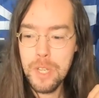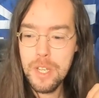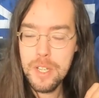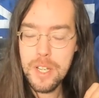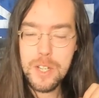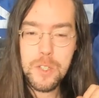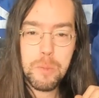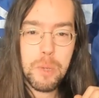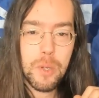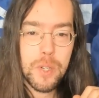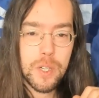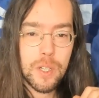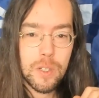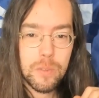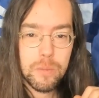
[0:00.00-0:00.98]
That's about
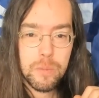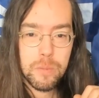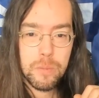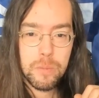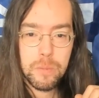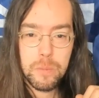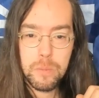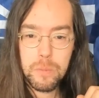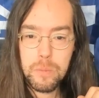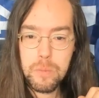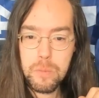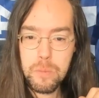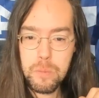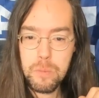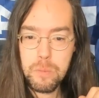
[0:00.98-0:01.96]
all.
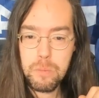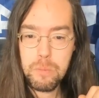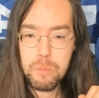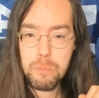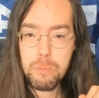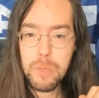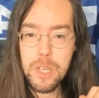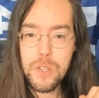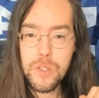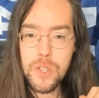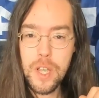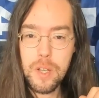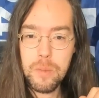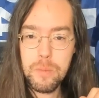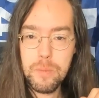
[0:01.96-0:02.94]
Peace out.